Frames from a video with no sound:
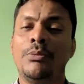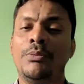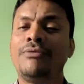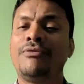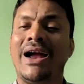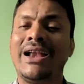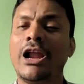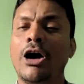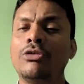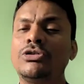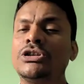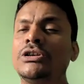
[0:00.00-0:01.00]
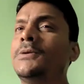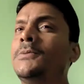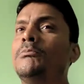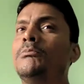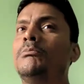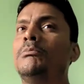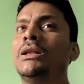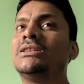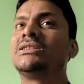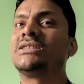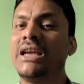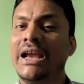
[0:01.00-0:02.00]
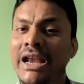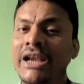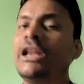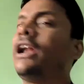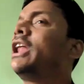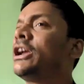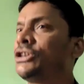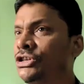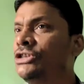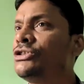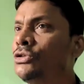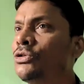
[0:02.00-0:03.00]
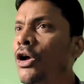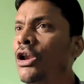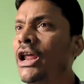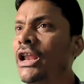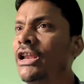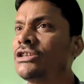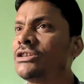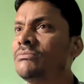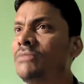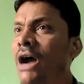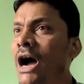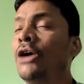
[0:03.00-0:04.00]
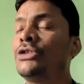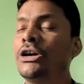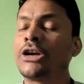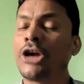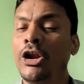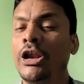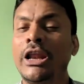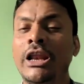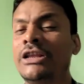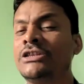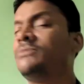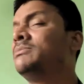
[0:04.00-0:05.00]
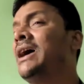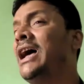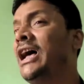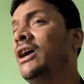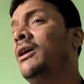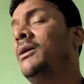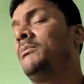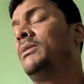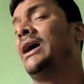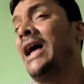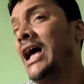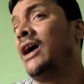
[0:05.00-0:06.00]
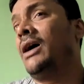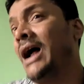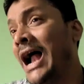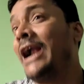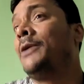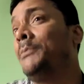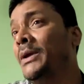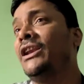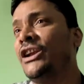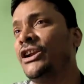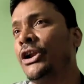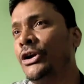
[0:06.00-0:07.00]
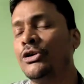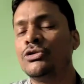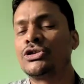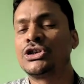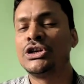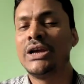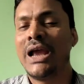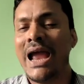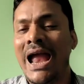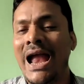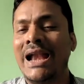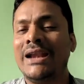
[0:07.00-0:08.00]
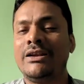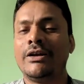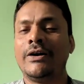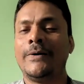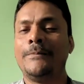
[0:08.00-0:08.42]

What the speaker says: we find out means introduction to colonialism, how the colonialism uh, had been introduced, and